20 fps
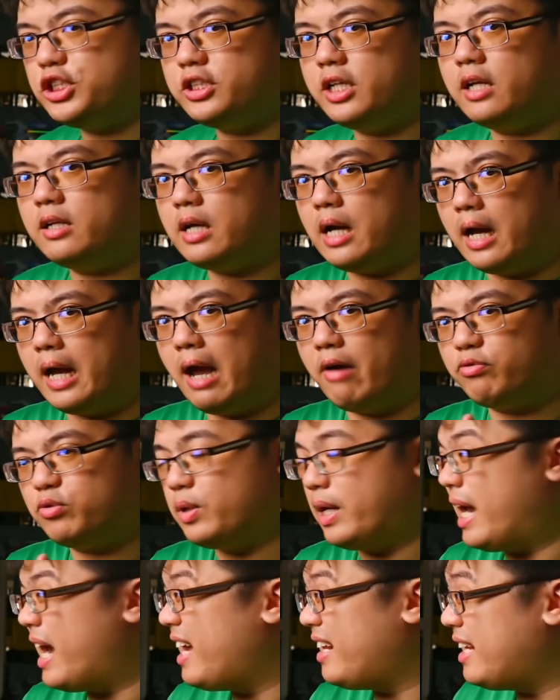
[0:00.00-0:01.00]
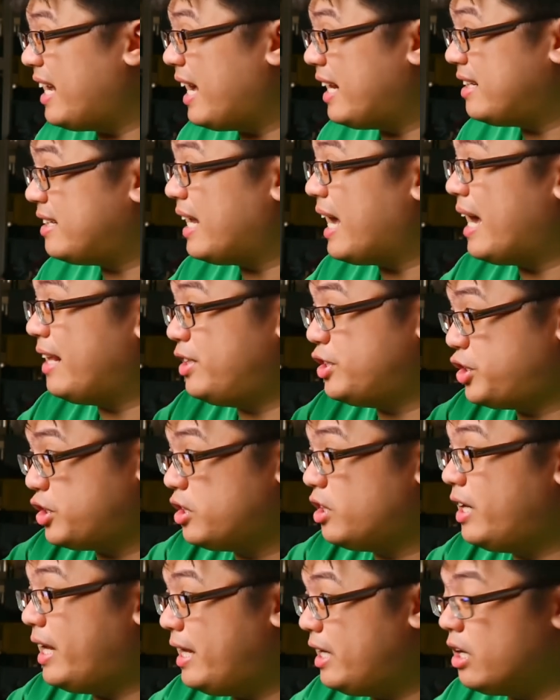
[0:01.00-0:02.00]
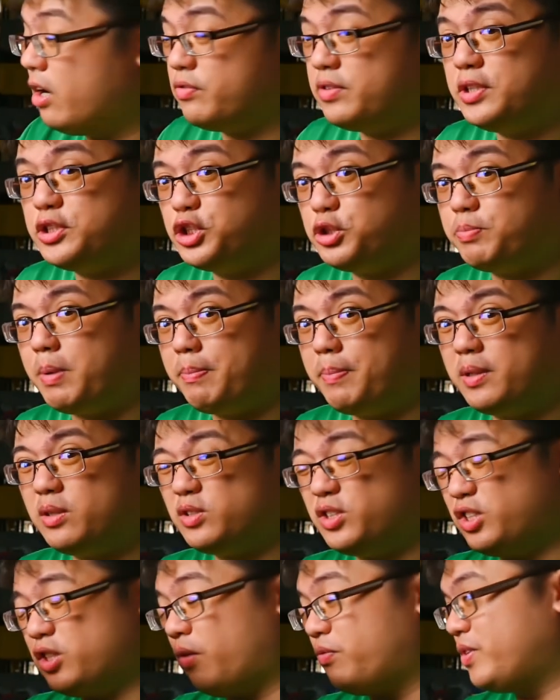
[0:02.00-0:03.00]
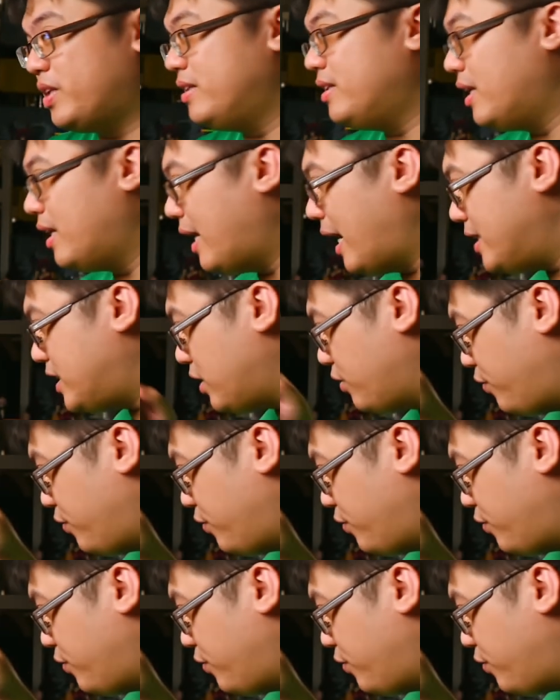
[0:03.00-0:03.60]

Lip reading: then I have to add an additional layer of tissue paper to soften the light